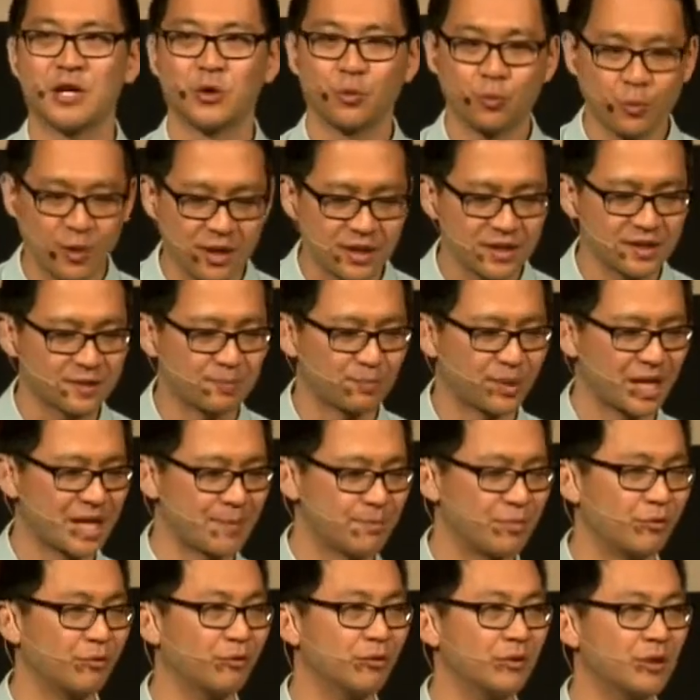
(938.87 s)
with his
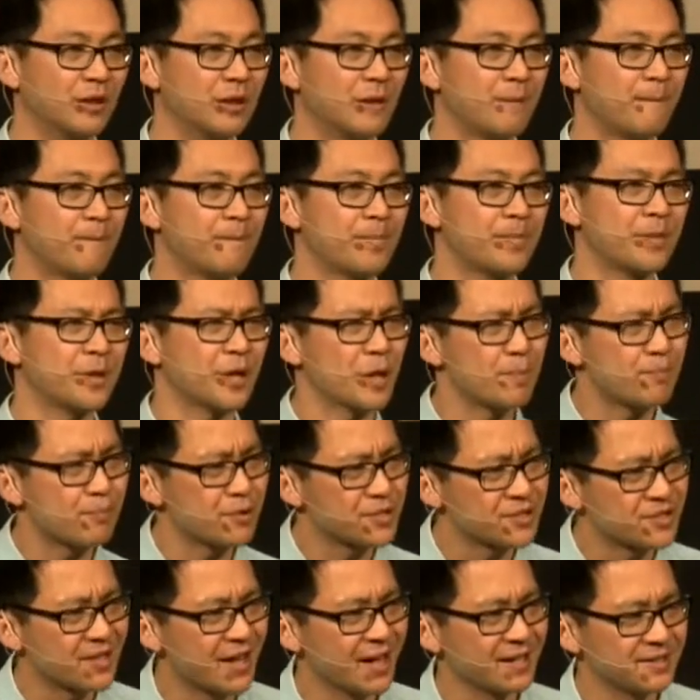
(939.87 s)
people, you know,
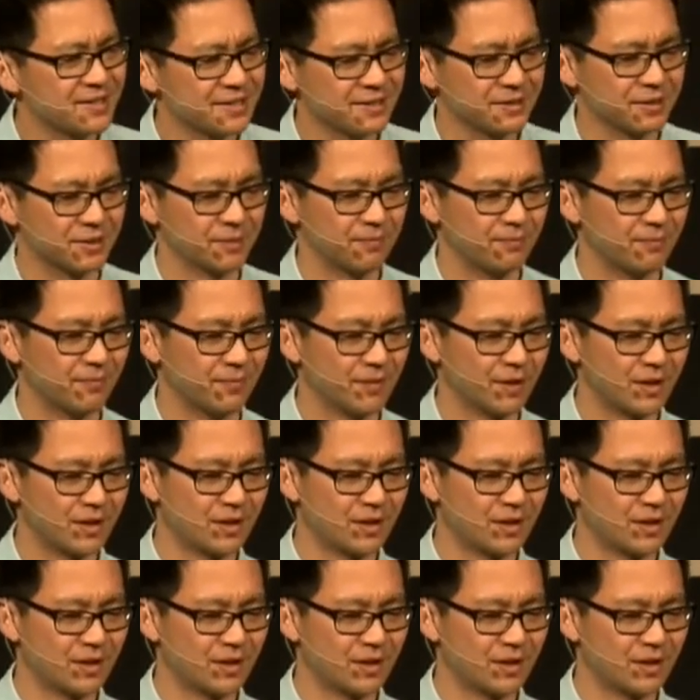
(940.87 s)
protecting them,